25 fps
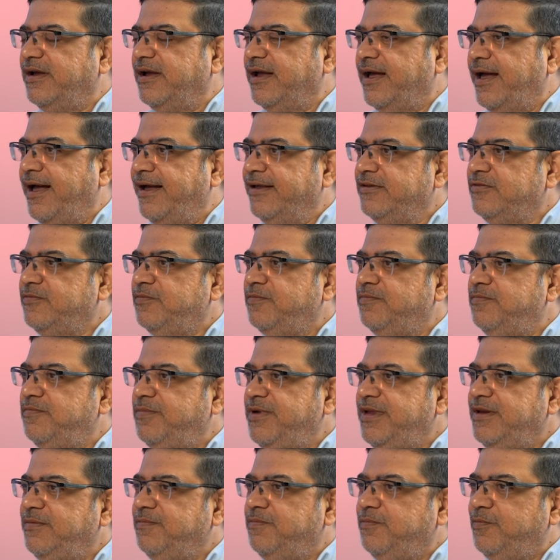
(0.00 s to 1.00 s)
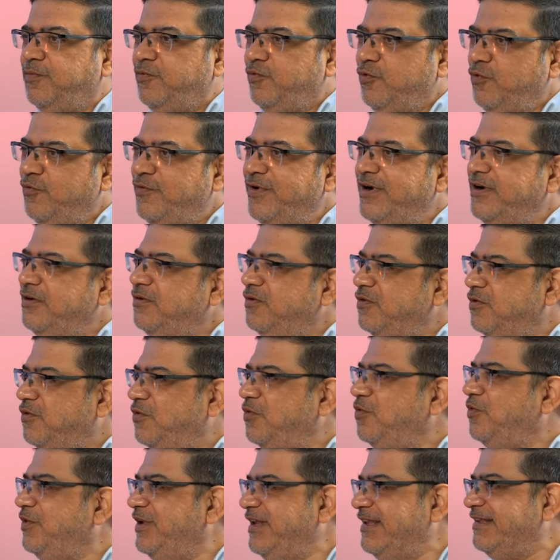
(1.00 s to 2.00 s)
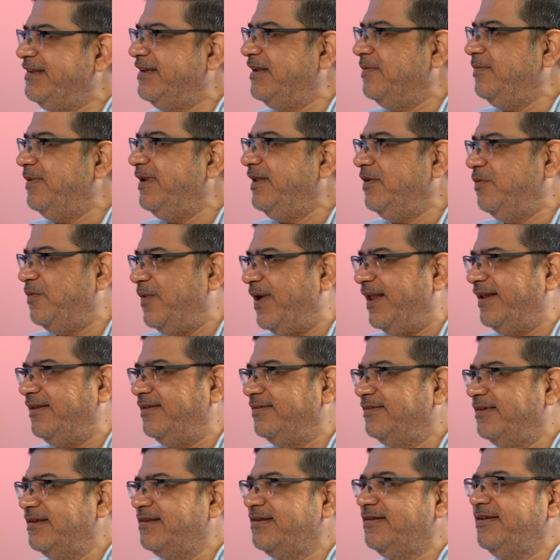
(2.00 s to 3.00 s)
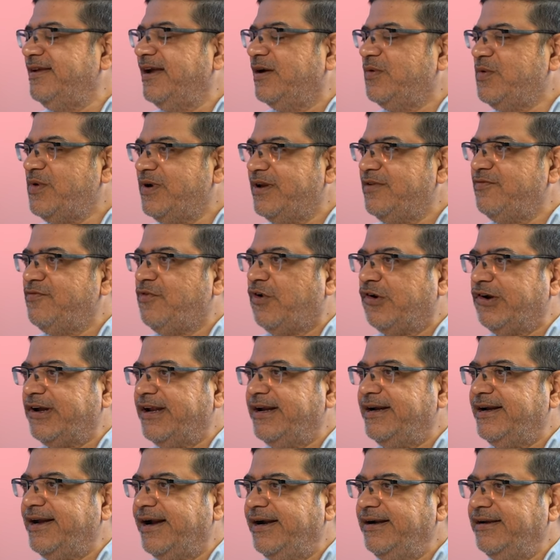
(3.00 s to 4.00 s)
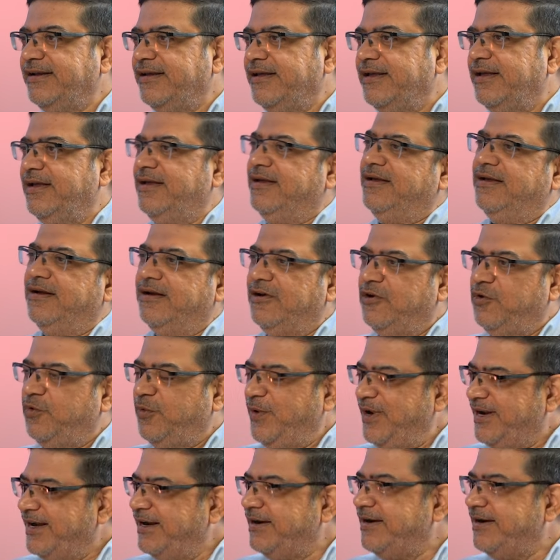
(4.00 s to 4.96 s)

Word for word: has been proven to do reasonably well. sixty equity, forty debt. Tweak